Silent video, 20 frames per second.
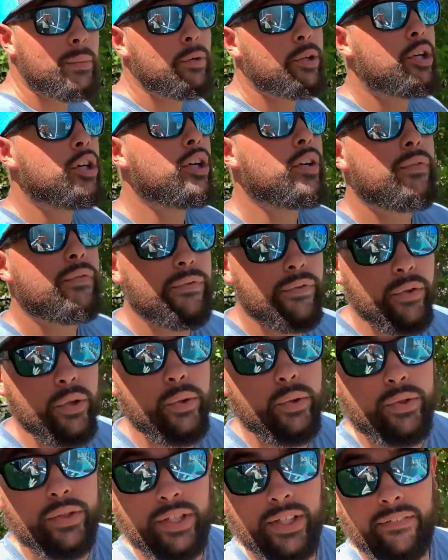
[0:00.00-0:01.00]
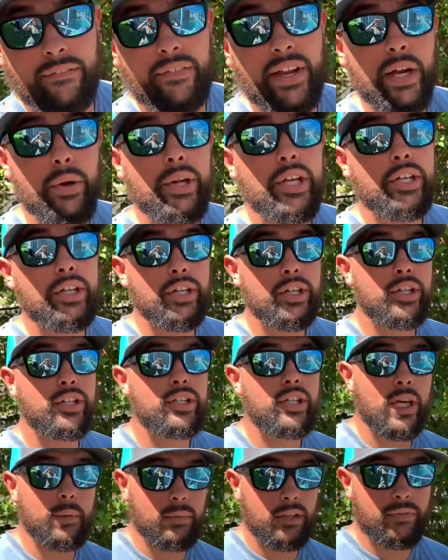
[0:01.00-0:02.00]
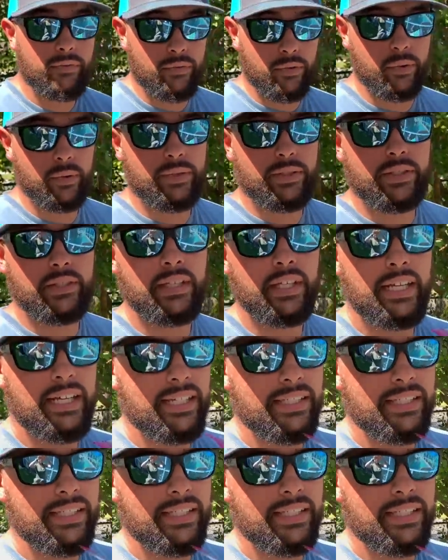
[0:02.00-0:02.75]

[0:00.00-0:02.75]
them good fruits, very good yummy fruits,